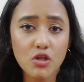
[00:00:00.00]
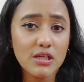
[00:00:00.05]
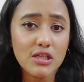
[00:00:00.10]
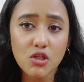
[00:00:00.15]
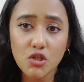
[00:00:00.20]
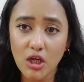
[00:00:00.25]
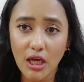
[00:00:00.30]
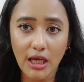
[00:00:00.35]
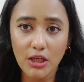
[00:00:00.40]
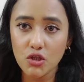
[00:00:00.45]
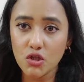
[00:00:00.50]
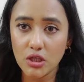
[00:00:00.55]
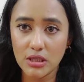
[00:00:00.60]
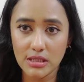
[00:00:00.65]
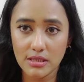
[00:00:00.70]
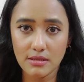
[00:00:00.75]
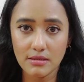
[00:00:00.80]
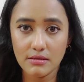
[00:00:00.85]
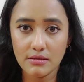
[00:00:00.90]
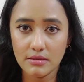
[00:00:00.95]
to just change
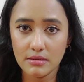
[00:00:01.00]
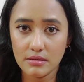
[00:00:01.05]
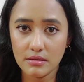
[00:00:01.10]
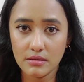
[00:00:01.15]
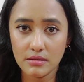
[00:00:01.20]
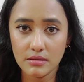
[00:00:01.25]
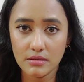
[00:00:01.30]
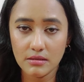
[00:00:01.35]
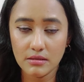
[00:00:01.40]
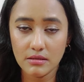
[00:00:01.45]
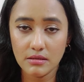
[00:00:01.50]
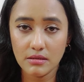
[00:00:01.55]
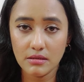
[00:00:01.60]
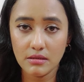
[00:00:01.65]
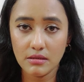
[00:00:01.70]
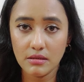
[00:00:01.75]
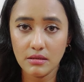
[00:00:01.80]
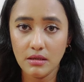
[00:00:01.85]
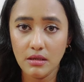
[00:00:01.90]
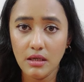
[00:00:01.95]
it.
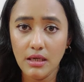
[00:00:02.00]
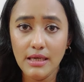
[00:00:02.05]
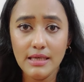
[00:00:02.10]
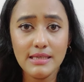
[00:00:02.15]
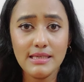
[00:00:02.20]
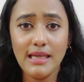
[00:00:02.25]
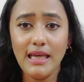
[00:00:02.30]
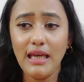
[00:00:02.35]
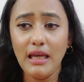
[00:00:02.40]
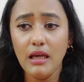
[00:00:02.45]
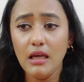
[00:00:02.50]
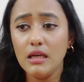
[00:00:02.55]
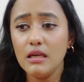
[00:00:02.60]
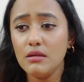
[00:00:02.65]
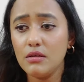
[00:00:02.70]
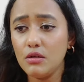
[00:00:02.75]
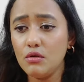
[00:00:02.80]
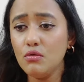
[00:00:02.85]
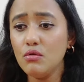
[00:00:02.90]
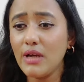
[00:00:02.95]
See,
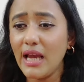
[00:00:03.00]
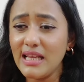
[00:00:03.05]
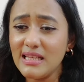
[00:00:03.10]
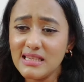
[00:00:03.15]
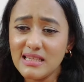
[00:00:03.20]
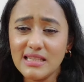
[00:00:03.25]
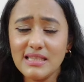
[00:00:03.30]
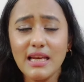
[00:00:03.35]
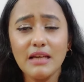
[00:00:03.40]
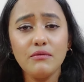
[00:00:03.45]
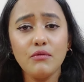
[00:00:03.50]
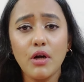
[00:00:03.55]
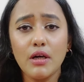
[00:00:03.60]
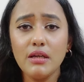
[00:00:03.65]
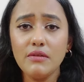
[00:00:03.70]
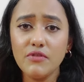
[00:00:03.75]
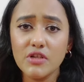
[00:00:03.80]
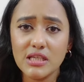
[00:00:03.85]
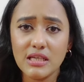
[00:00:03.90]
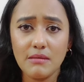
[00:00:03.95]
you can sit and
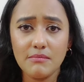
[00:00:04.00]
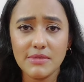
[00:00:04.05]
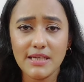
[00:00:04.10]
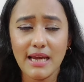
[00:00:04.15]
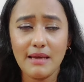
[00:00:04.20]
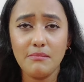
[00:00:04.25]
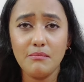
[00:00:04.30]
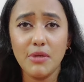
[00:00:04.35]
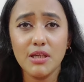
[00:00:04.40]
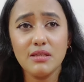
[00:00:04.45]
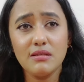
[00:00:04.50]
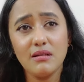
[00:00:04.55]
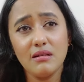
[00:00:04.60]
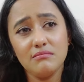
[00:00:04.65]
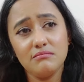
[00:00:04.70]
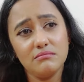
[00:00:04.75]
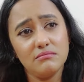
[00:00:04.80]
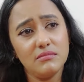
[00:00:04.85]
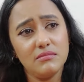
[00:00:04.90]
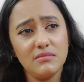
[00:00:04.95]
worry for some time, but
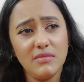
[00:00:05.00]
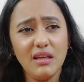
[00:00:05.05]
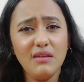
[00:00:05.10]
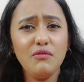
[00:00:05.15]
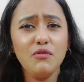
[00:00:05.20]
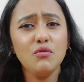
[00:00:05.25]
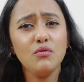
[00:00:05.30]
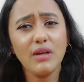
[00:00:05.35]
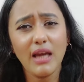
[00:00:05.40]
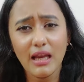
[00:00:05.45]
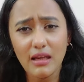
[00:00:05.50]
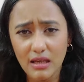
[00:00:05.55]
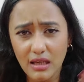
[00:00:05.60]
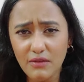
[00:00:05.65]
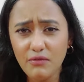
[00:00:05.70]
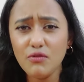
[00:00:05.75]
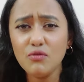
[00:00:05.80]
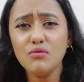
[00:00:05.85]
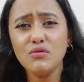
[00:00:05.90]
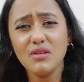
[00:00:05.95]
if you
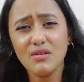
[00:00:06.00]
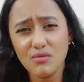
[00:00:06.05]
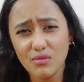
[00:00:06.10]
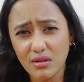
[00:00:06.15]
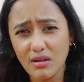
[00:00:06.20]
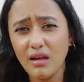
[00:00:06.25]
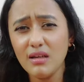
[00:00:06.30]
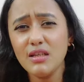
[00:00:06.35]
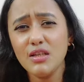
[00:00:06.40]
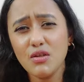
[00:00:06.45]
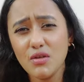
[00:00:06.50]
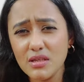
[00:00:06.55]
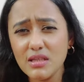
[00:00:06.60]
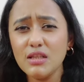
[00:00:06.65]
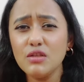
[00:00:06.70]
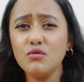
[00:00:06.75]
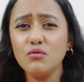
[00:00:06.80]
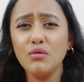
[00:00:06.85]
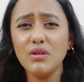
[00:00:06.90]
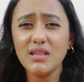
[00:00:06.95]

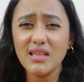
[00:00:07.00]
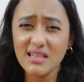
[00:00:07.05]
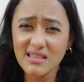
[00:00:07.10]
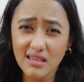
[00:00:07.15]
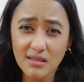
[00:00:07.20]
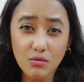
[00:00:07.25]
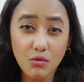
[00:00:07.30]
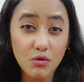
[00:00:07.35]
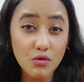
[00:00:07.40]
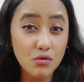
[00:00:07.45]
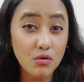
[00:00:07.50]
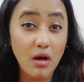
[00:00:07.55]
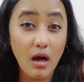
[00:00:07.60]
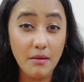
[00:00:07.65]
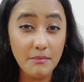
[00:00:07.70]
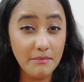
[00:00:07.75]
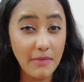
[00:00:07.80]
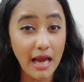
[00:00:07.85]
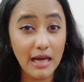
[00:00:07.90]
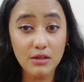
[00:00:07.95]
continuously do it, is it going to
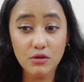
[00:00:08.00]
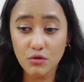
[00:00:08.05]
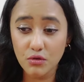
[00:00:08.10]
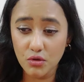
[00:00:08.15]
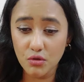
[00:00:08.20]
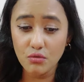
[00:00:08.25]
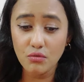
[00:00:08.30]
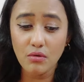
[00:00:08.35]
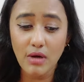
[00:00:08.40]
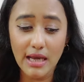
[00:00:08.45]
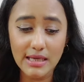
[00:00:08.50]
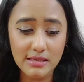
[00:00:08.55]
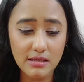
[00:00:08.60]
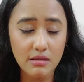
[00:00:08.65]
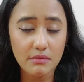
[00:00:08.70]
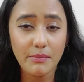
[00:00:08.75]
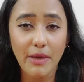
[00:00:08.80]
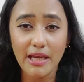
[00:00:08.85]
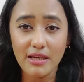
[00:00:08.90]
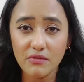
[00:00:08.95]
come back to you as
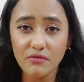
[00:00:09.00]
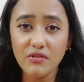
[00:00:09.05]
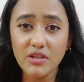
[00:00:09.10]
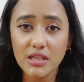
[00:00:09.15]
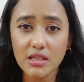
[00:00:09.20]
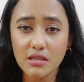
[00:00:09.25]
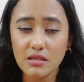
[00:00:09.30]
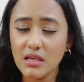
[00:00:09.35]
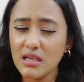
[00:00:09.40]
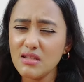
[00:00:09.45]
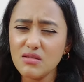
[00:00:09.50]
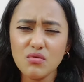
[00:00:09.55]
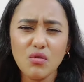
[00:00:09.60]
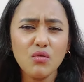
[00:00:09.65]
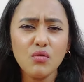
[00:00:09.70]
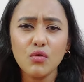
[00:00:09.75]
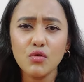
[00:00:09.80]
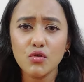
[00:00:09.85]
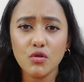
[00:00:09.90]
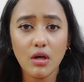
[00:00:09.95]
a benefit? It's
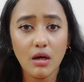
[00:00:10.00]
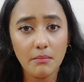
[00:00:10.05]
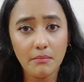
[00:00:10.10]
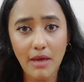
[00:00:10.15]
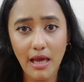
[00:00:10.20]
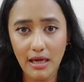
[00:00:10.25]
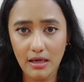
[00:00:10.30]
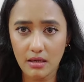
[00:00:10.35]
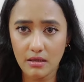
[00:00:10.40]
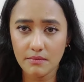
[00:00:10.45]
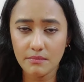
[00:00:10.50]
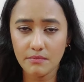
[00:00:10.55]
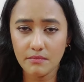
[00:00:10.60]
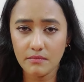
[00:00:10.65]
not going to come back.